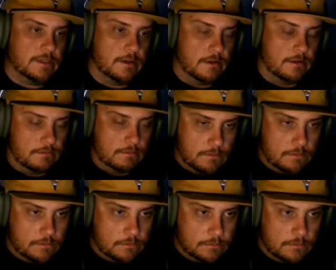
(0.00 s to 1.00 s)
and
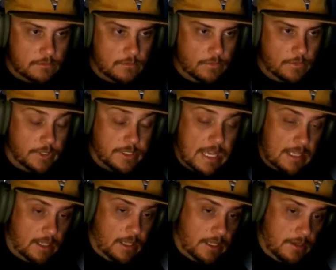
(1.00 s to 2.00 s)
well
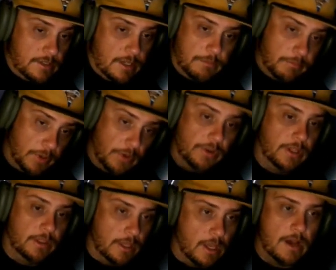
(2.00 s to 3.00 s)
exactly like you said
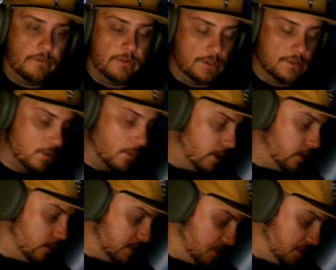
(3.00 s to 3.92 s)
building the confidence so where do you want to